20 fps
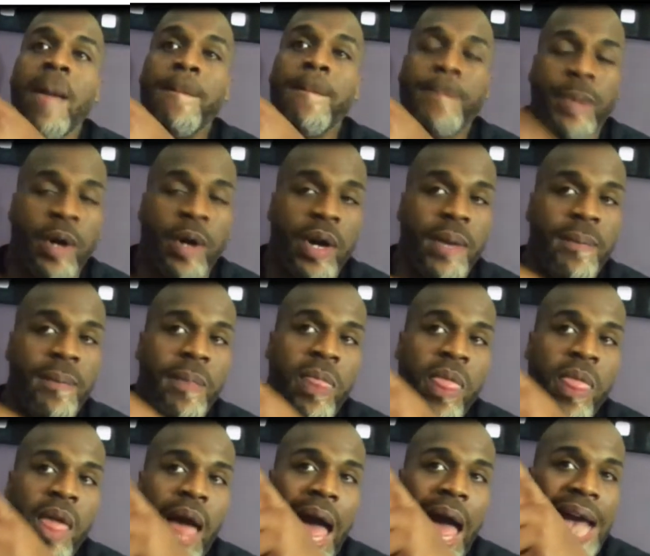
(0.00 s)
But
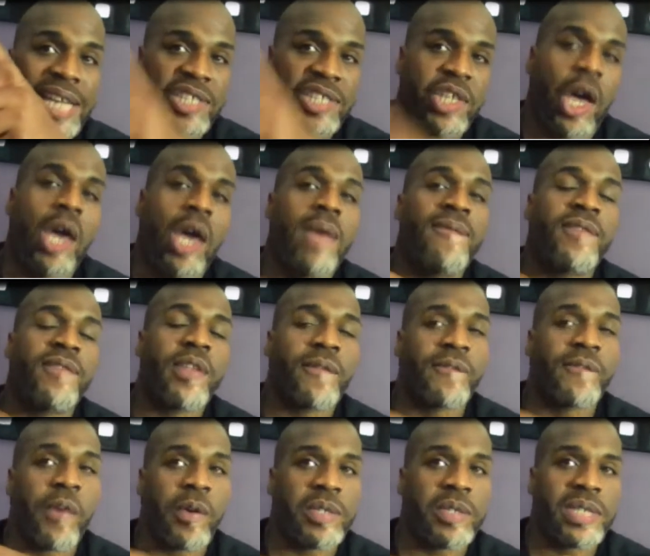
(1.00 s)
I saw him for the
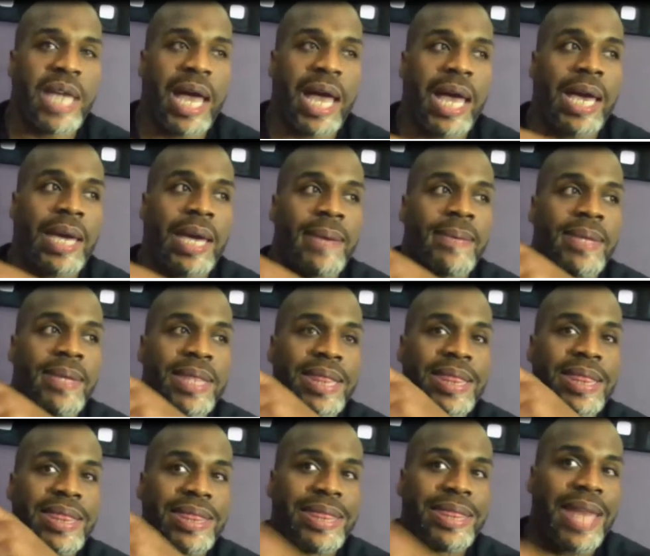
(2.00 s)
first time
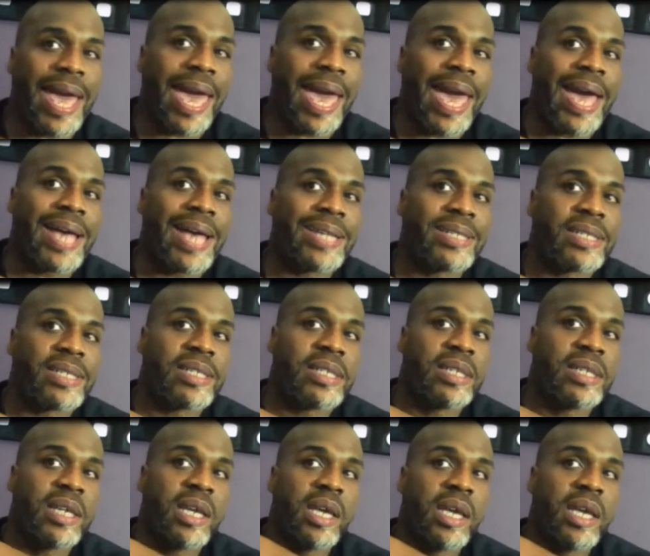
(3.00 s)
last